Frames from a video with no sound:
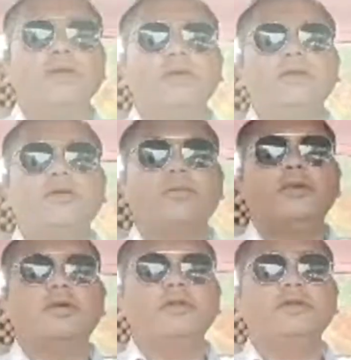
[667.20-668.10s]
in
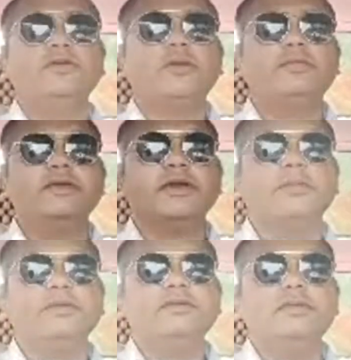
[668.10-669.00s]
government organization, top secret
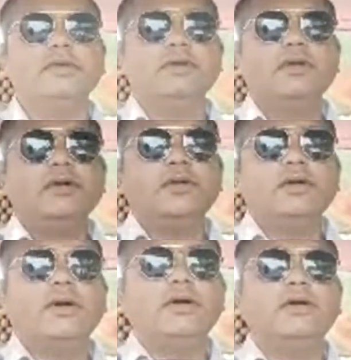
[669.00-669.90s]
means
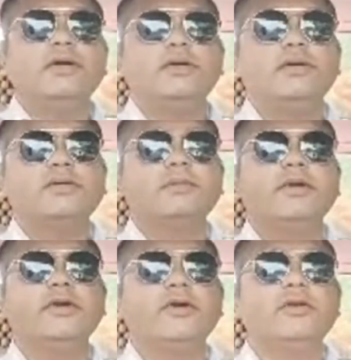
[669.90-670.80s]

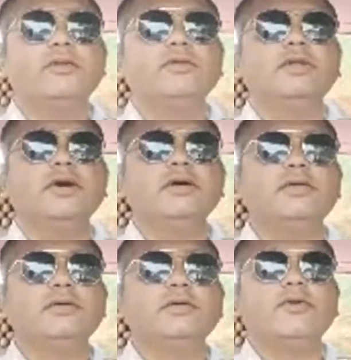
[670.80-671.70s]
somebody got to know the
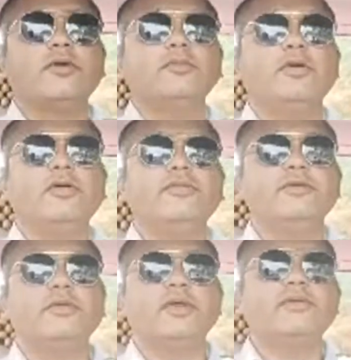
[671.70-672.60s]
formula of
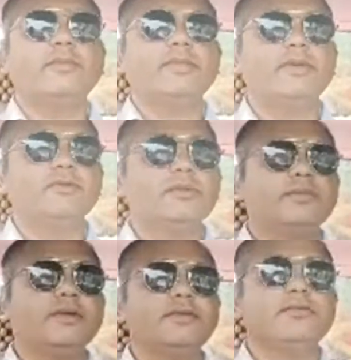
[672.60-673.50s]
nuclear weapon or something,